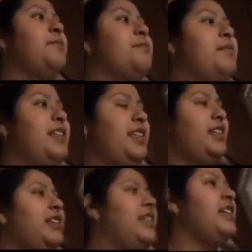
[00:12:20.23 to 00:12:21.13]
B,
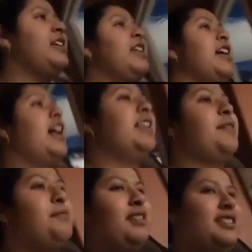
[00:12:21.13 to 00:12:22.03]
and then
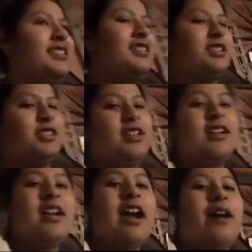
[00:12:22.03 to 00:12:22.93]
B sister.
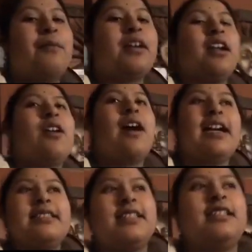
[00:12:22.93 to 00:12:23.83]
And we're gonna go
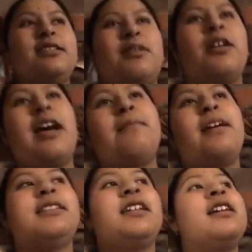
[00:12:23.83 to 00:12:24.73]
ice skating tomorrow. And
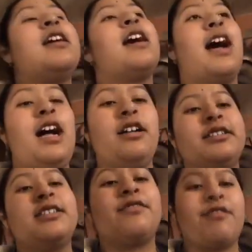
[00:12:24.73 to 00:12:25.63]
my
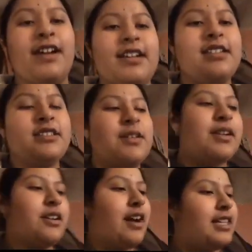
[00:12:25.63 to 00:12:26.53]
L's friend. So we're
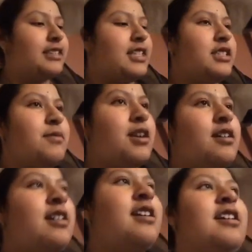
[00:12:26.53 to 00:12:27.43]
gonna go ice skating tomorrow.
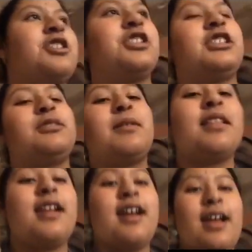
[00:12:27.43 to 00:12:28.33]
She's gonna spend the
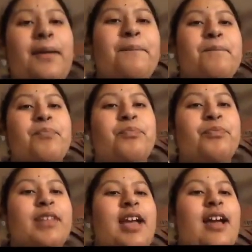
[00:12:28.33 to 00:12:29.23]
night.
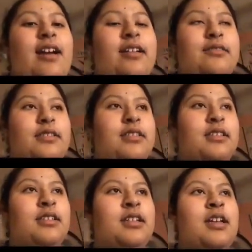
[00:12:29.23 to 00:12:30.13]
And
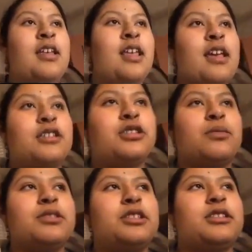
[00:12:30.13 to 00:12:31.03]
so
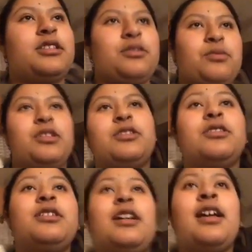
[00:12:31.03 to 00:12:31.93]
we'll see. We'll.
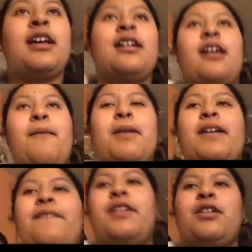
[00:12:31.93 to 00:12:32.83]
I'll make a
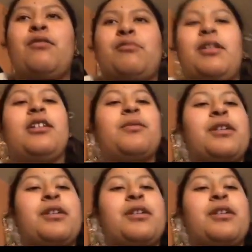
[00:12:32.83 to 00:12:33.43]
video when we're on our way.